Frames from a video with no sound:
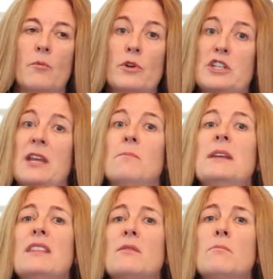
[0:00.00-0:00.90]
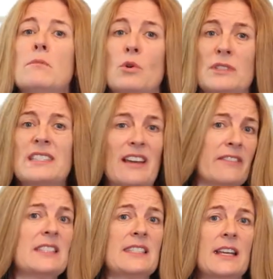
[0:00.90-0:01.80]
which can be the most
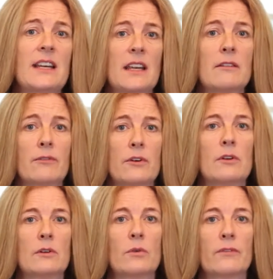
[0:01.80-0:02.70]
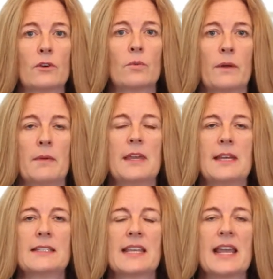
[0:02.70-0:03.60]
devastating for
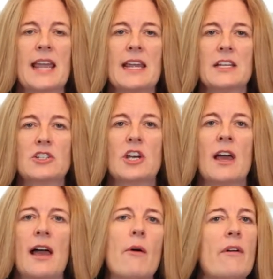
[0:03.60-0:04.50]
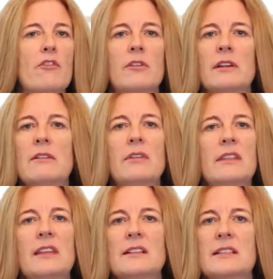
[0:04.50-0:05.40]
women as they age. However,
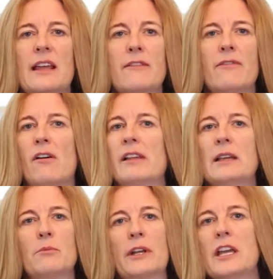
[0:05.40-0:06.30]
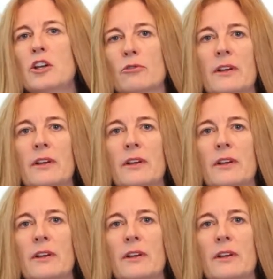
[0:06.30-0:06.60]
even things like falling and breaking your